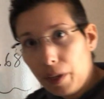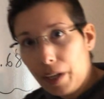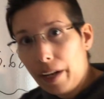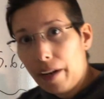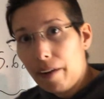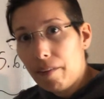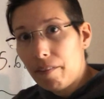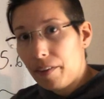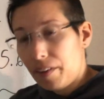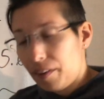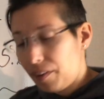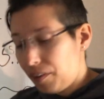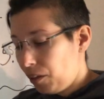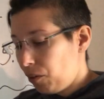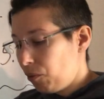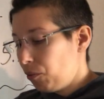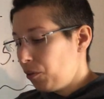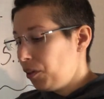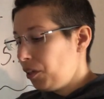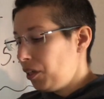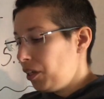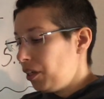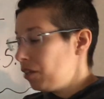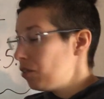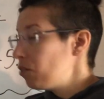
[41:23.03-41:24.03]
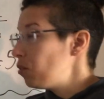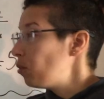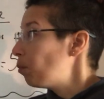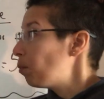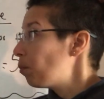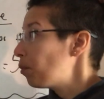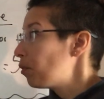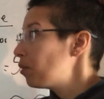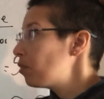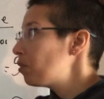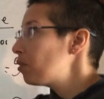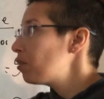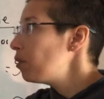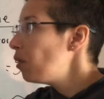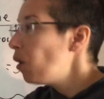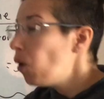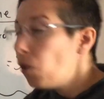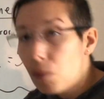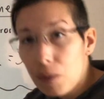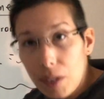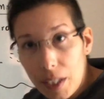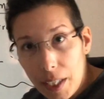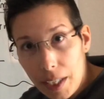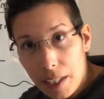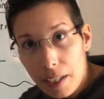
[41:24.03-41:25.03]
did everything really super
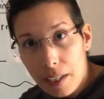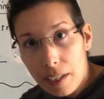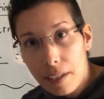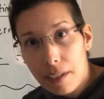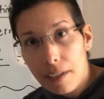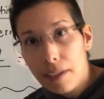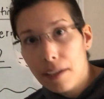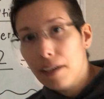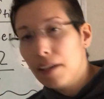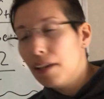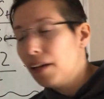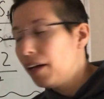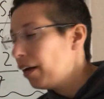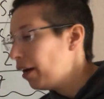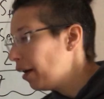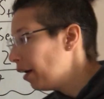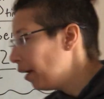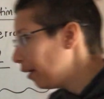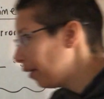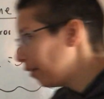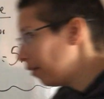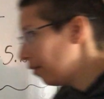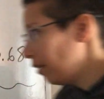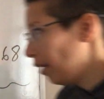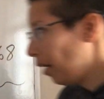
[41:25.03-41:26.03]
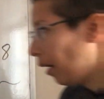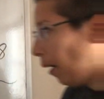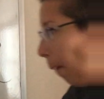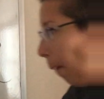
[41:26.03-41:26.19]
slowly, and